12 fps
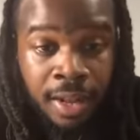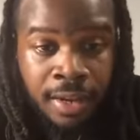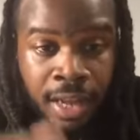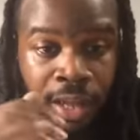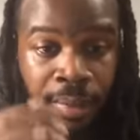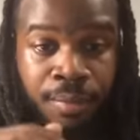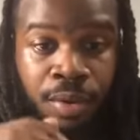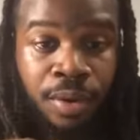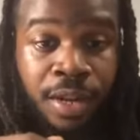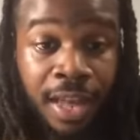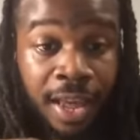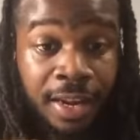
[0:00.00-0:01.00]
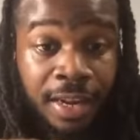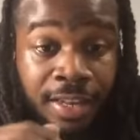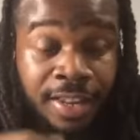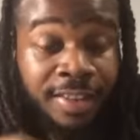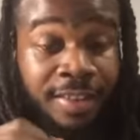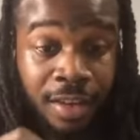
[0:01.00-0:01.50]
They communicate.
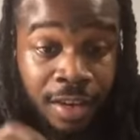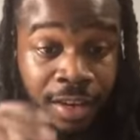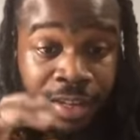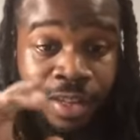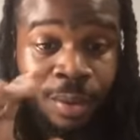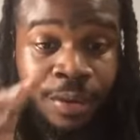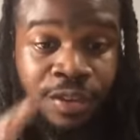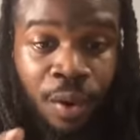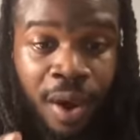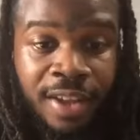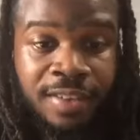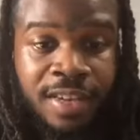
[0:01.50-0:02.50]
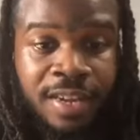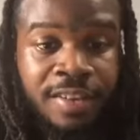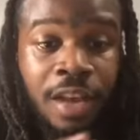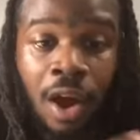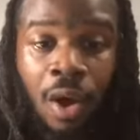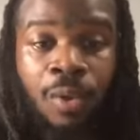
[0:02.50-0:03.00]
Just look, what's crazy is
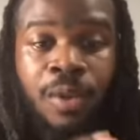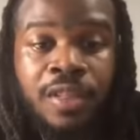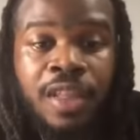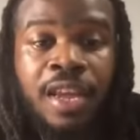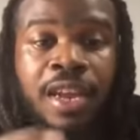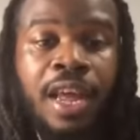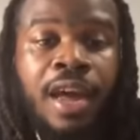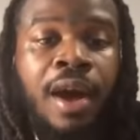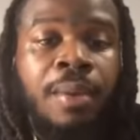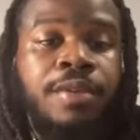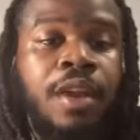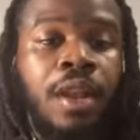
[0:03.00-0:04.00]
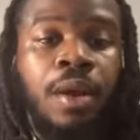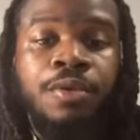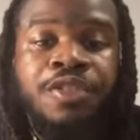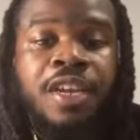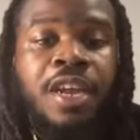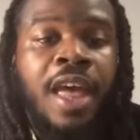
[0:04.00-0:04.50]
the only thing that comes close
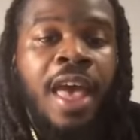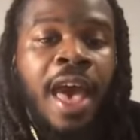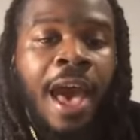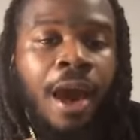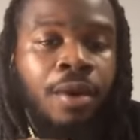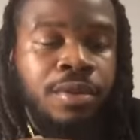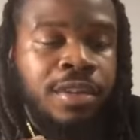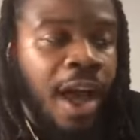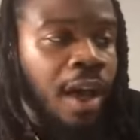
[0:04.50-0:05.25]
to how